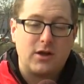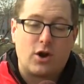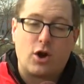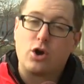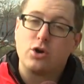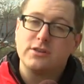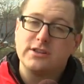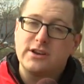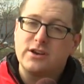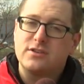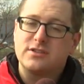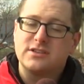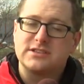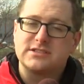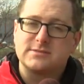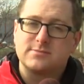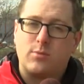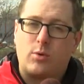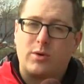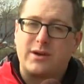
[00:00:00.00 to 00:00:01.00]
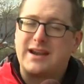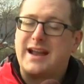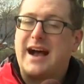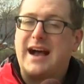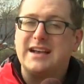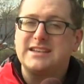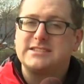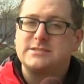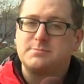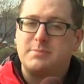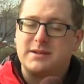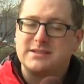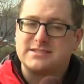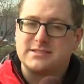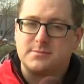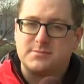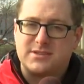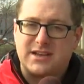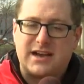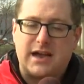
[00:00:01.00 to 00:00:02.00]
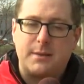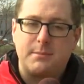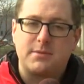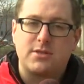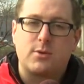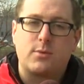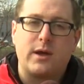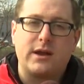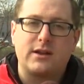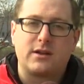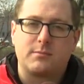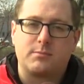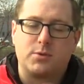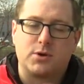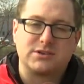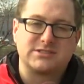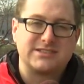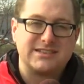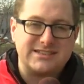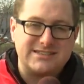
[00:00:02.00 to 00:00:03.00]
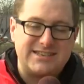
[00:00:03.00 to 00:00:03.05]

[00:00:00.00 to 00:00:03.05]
Earlier this morning, I spent some time in the record books